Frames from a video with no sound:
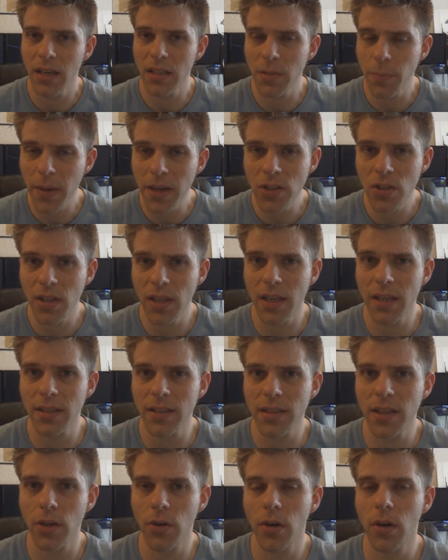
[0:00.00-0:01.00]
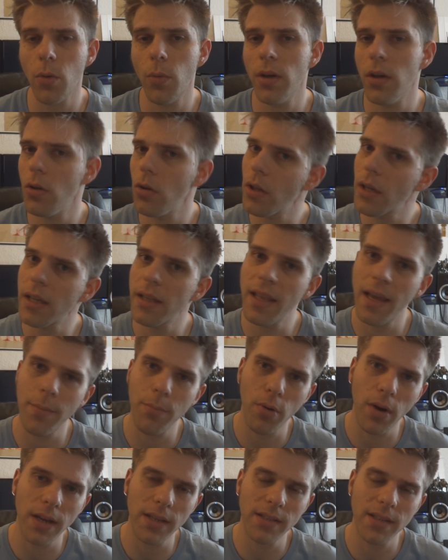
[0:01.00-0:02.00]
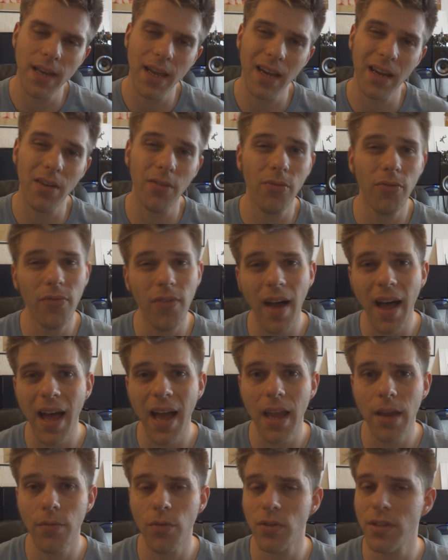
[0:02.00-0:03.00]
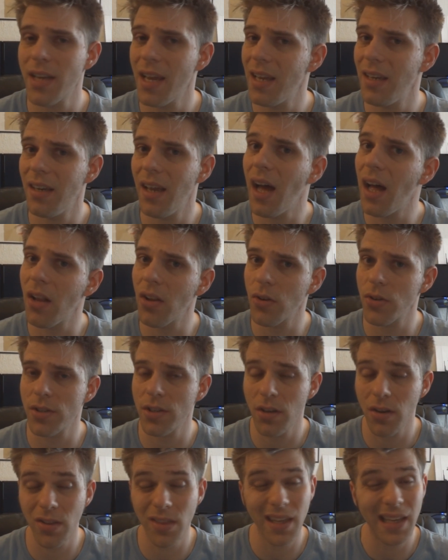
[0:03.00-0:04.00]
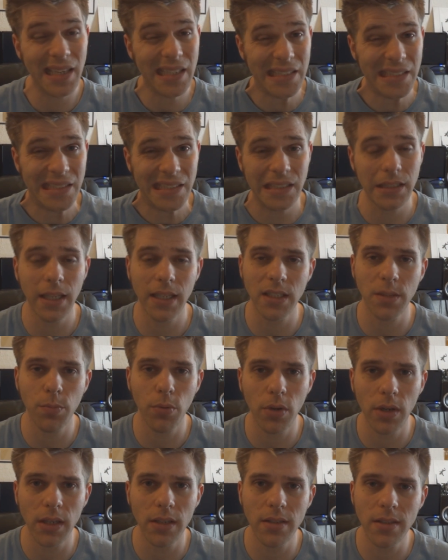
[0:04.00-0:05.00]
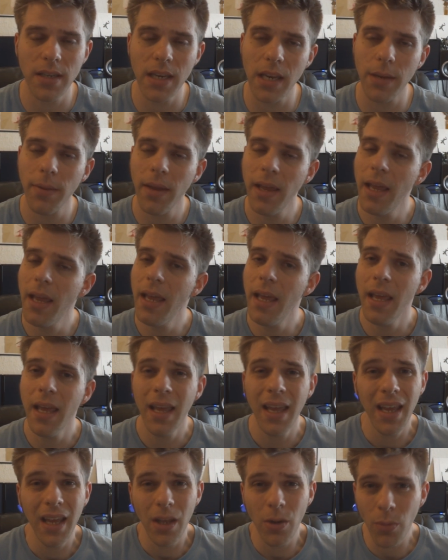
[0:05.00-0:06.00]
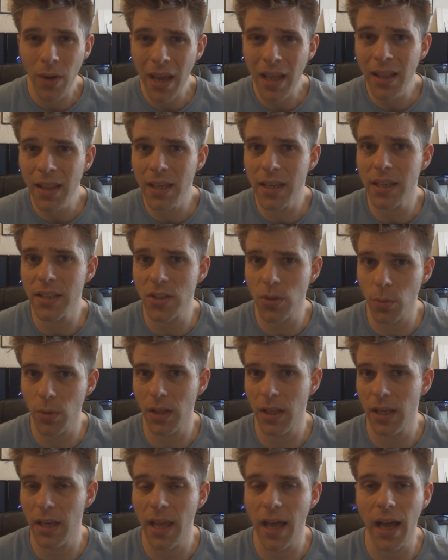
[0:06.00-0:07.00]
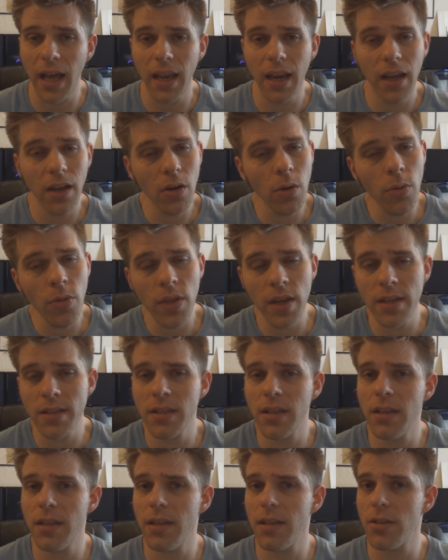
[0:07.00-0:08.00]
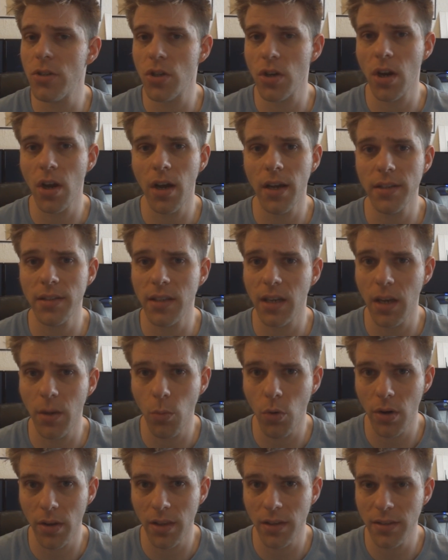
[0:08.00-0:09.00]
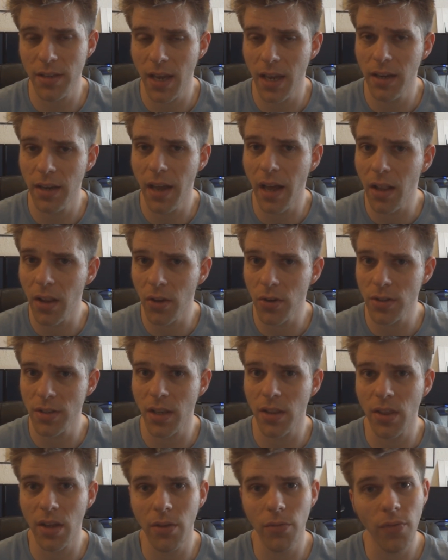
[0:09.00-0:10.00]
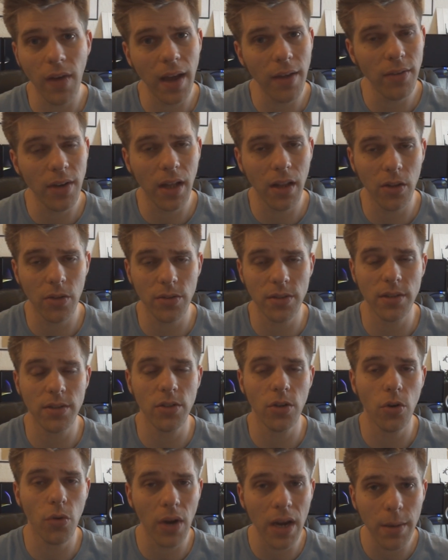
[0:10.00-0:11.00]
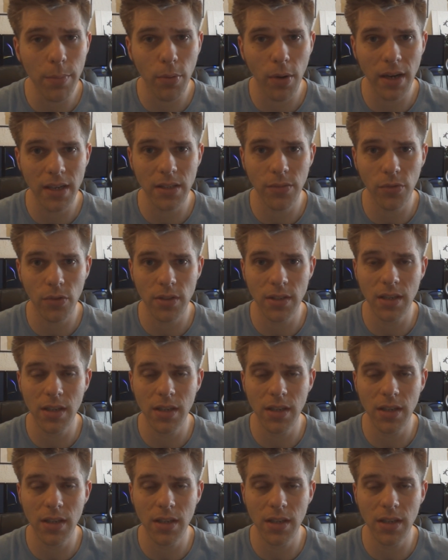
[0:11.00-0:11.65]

And especially consider it when you look at that price tag of $5 or $10 and you think, that's pretty steep. In reality, it's really not. I don't think CDs should cost any more than $10. I think $5 is a great price for